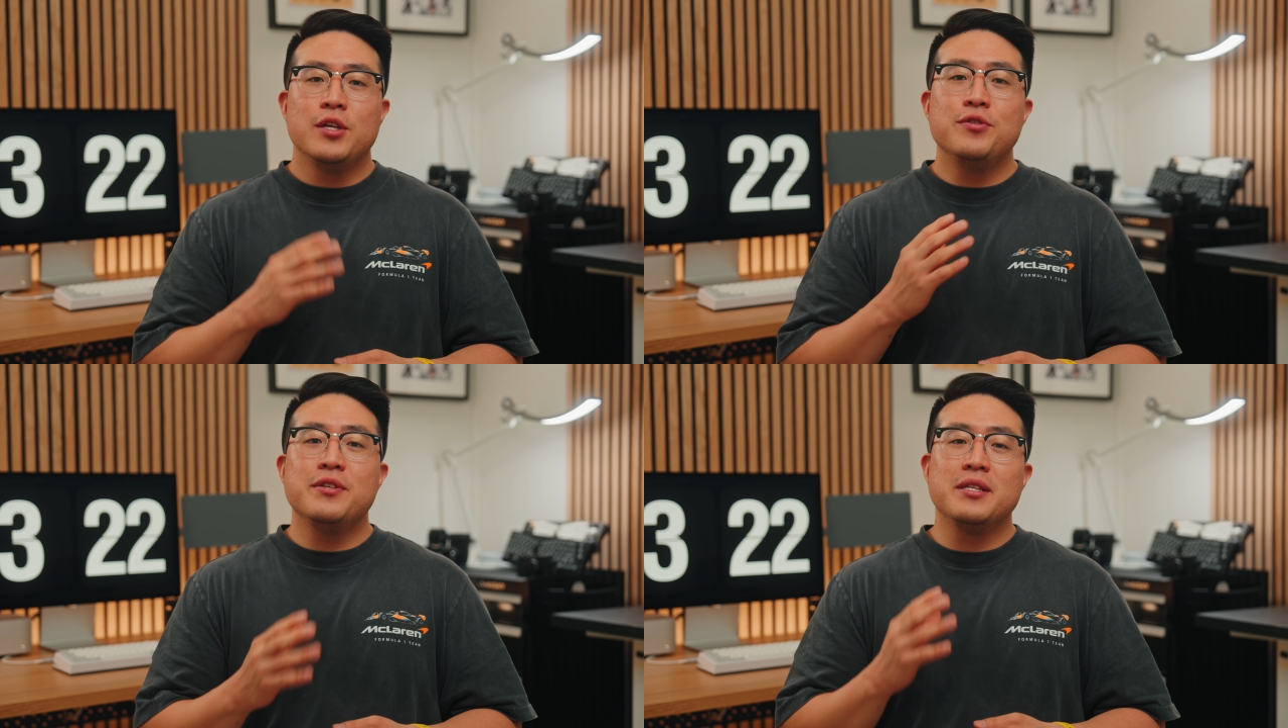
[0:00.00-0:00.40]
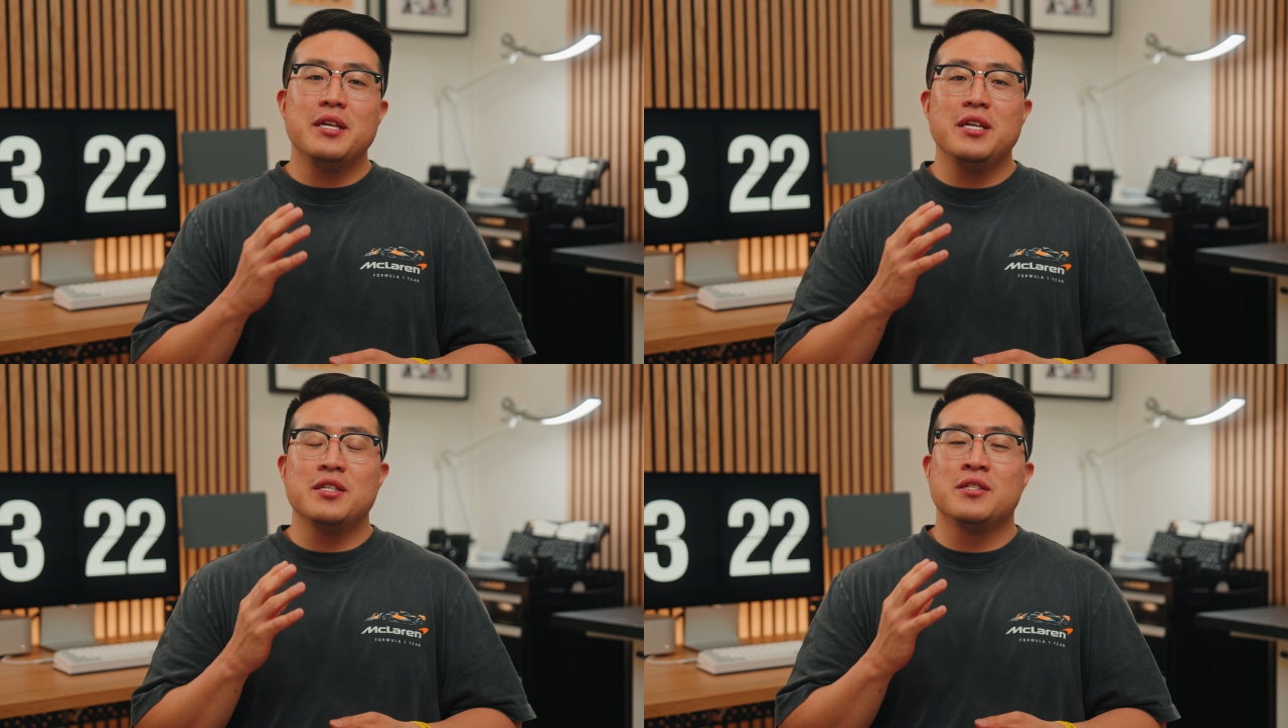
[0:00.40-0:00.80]
using
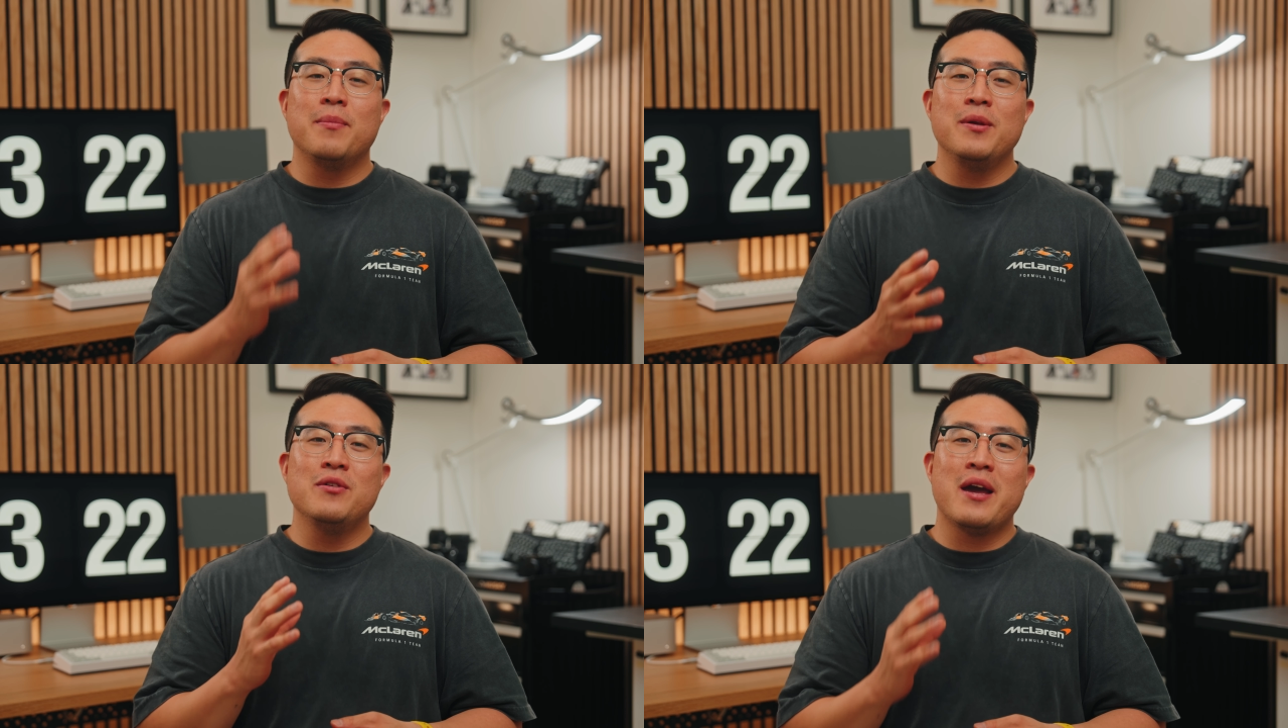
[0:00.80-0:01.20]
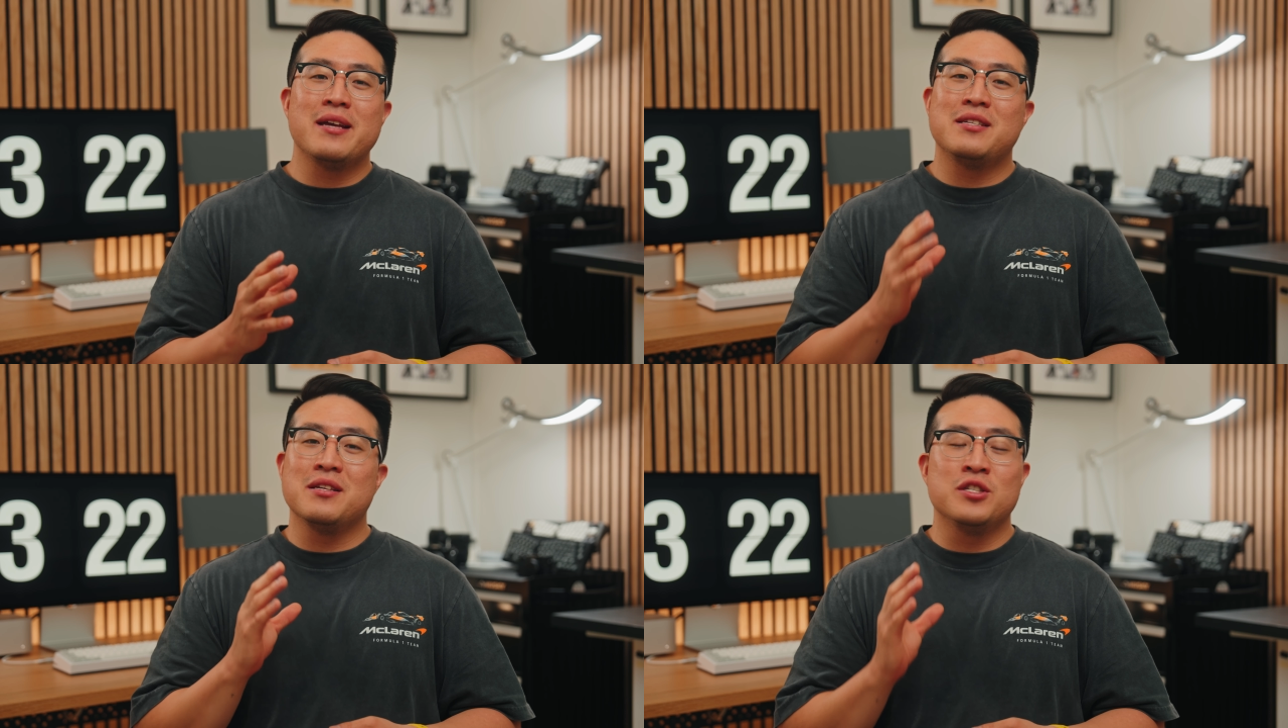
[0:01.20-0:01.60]
the
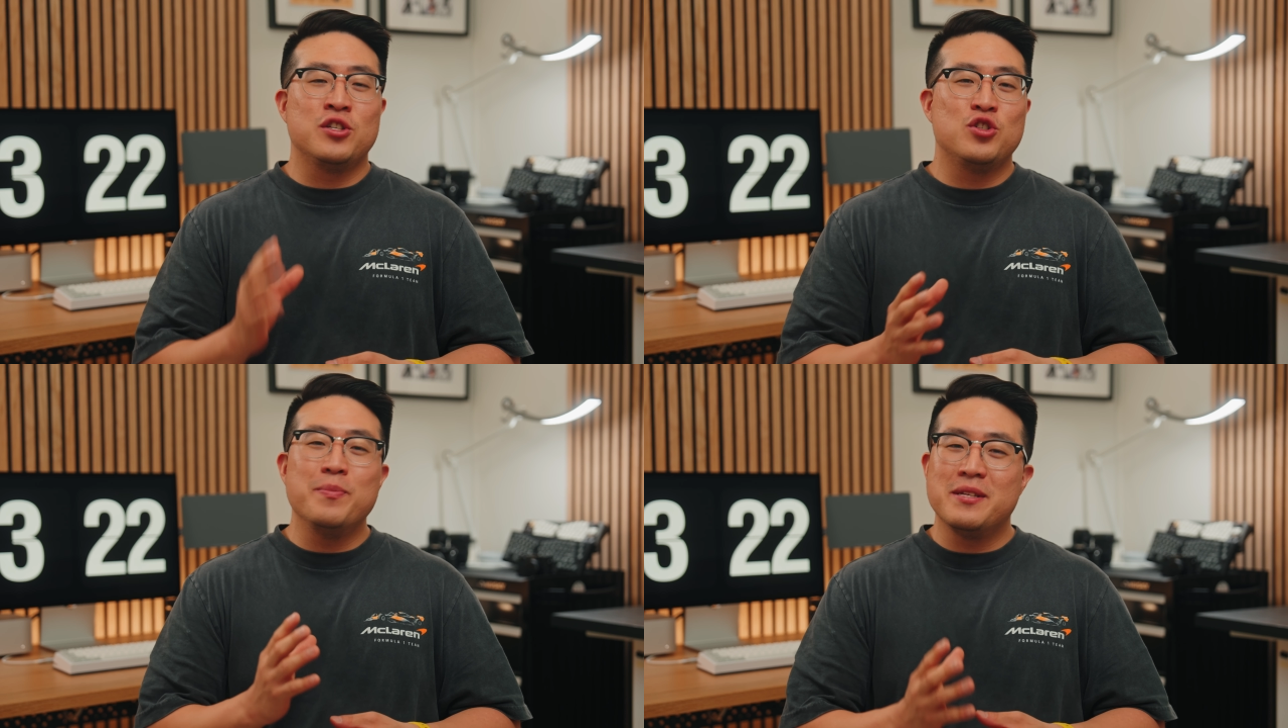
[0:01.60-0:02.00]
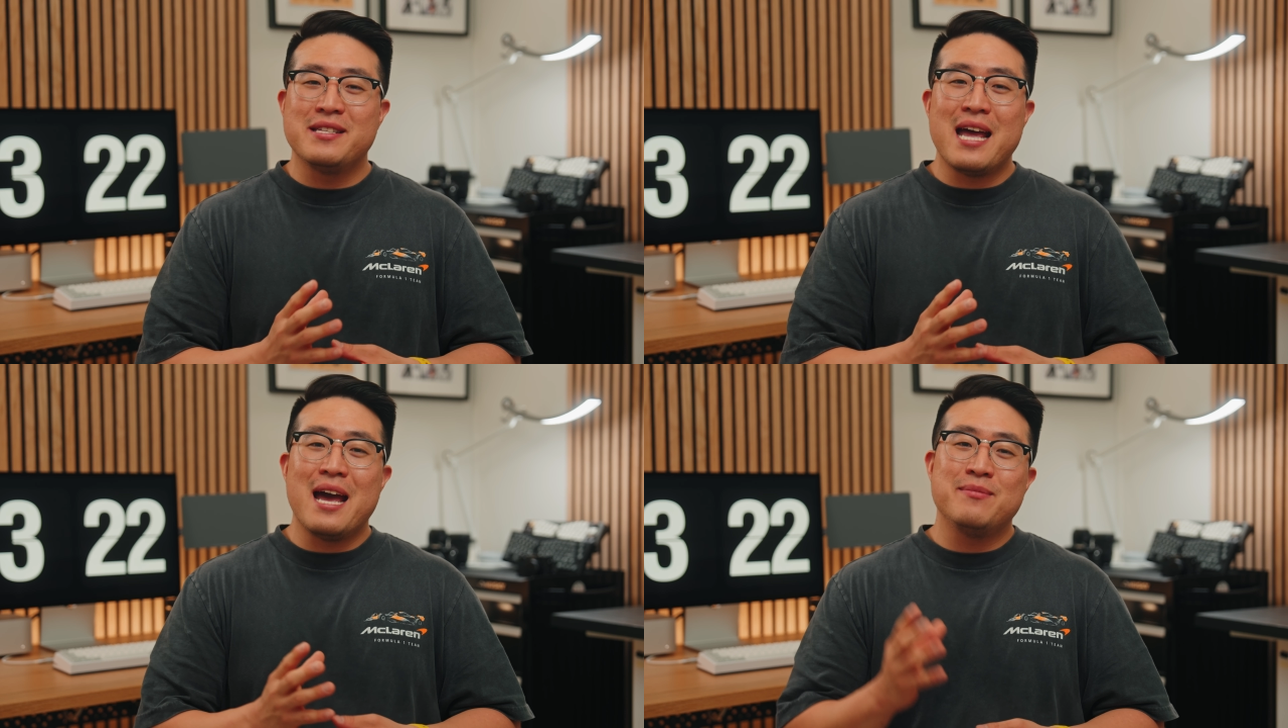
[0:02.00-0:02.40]
WS stupid
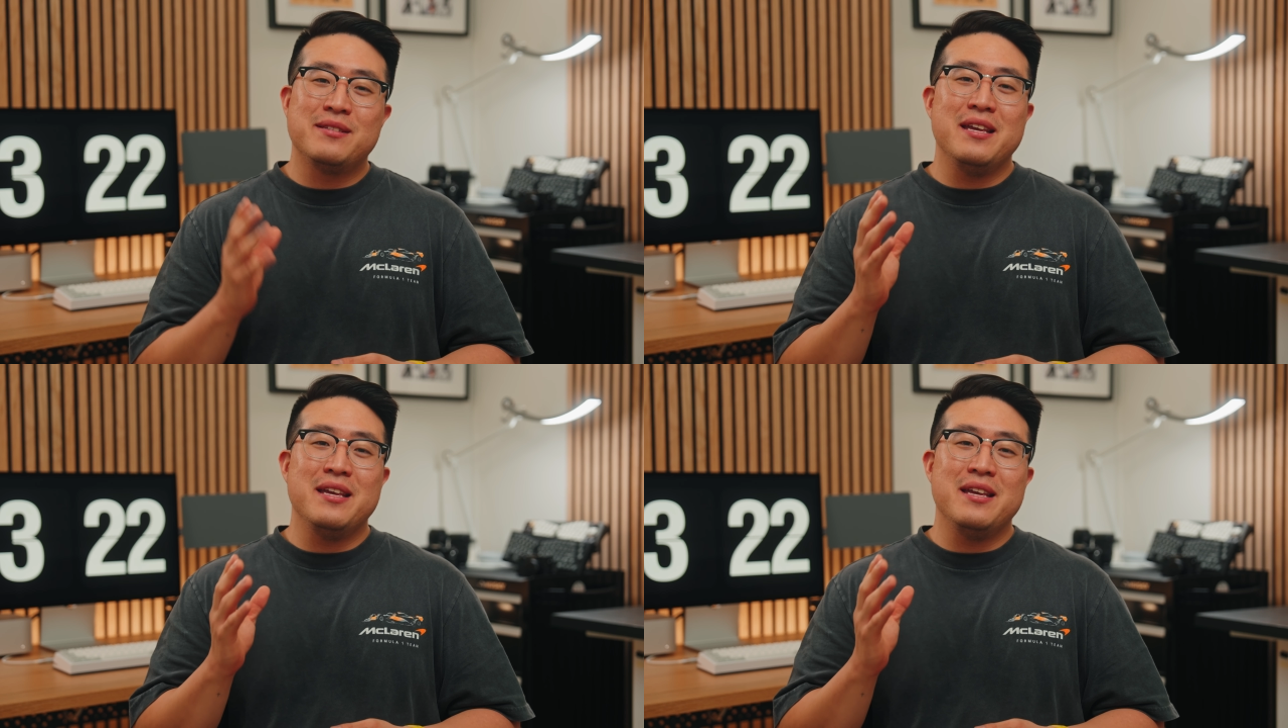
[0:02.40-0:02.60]
stabs,